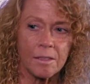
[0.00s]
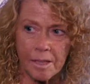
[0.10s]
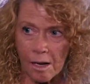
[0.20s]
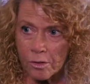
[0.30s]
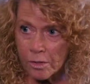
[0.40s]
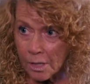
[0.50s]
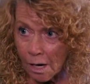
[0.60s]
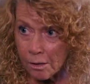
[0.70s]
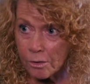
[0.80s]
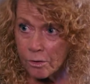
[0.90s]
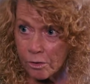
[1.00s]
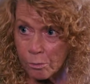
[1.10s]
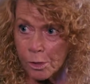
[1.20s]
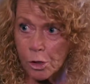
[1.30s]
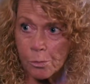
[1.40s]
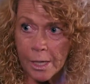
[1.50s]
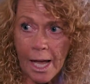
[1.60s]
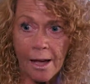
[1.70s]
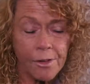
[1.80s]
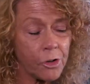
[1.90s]
$1,000 is what you want to
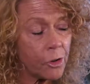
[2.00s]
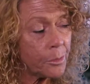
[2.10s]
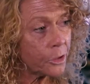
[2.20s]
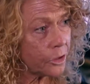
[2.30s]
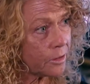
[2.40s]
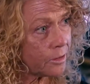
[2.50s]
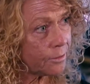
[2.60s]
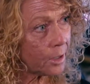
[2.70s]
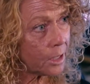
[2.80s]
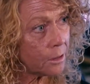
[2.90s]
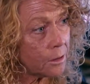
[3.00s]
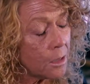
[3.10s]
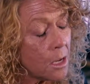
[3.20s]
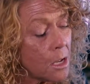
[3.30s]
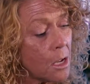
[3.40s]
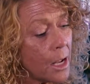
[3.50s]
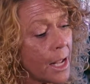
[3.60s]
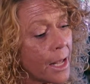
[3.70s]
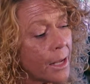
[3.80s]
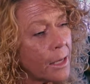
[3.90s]
have in your emergency fund.
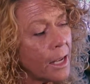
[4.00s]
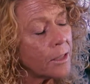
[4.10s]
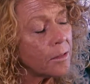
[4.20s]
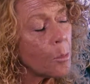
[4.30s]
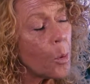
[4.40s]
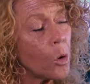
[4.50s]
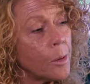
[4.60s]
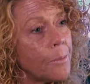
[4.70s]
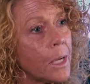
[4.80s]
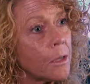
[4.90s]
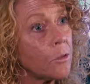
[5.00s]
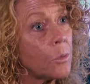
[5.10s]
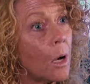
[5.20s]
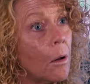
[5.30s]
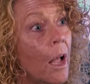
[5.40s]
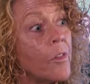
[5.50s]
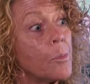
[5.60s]
And it's important because we all have